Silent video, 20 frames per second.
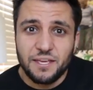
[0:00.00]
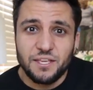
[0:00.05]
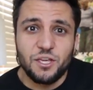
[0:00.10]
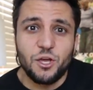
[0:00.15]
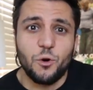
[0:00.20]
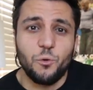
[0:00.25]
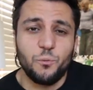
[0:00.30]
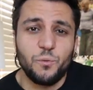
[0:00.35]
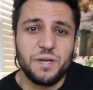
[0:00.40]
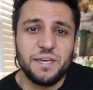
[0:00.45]

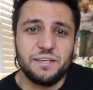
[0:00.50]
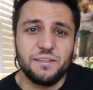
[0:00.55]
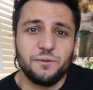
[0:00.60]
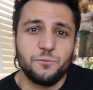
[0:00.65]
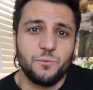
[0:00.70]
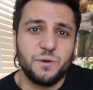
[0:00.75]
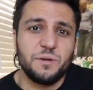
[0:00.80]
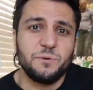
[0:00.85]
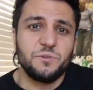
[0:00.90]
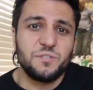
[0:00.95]
You know, we,
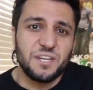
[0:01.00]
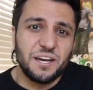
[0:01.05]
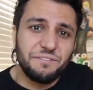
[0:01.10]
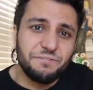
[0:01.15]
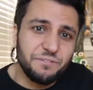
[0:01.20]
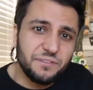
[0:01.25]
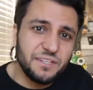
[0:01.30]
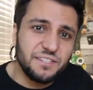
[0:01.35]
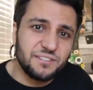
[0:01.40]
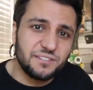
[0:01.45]
we
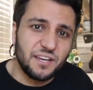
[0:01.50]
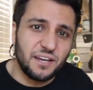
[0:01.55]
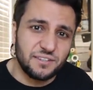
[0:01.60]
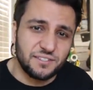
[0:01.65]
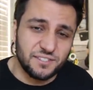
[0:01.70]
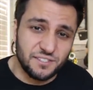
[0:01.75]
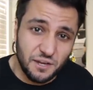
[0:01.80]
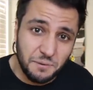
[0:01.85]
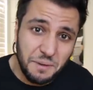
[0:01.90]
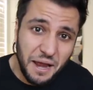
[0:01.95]
definitely saw
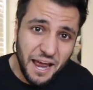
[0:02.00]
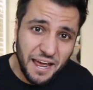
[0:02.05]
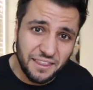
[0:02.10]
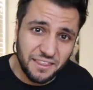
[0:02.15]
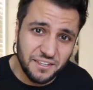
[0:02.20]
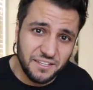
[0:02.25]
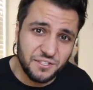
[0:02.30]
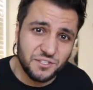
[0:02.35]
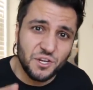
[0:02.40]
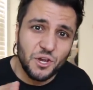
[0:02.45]
some
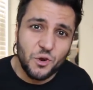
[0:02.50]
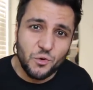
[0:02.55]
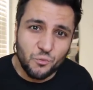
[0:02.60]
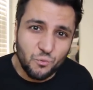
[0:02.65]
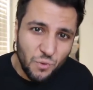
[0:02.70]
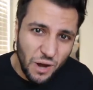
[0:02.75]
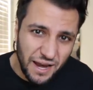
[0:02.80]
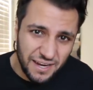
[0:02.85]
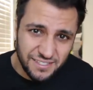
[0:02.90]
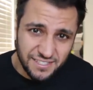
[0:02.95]
athletes
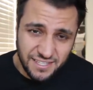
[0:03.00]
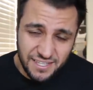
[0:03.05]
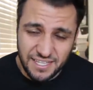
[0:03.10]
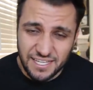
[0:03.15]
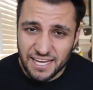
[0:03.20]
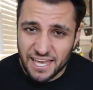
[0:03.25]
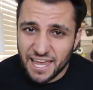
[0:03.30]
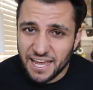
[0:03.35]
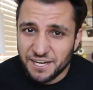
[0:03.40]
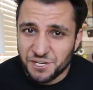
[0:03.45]
rise to
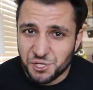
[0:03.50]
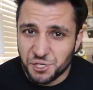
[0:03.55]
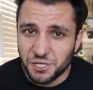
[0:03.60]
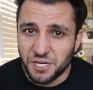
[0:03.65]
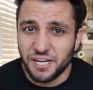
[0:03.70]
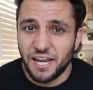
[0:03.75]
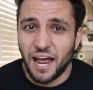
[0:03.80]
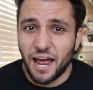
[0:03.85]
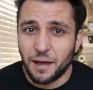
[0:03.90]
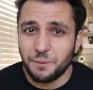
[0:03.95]
the
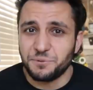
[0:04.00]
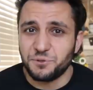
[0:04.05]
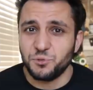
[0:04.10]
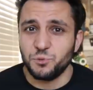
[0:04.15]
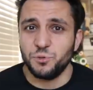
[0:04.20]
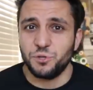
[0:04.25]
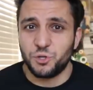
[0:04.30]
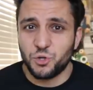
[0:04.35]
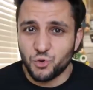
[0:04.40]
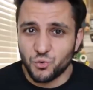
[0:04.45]
occasion and
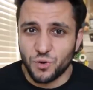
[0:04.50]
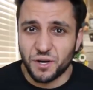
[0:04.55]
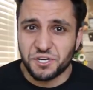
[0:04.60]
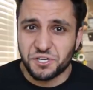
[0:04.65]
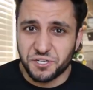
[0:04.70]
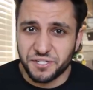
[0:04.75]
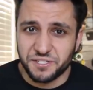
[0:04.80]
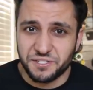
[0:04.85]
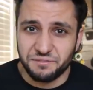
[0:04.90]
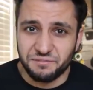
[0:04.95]
absolutely
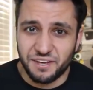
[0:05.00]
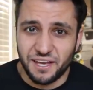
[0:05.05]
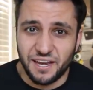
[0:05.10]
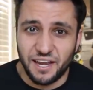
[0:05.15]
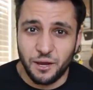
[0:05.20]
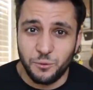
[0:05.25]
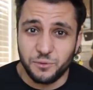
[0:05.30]
crush this event.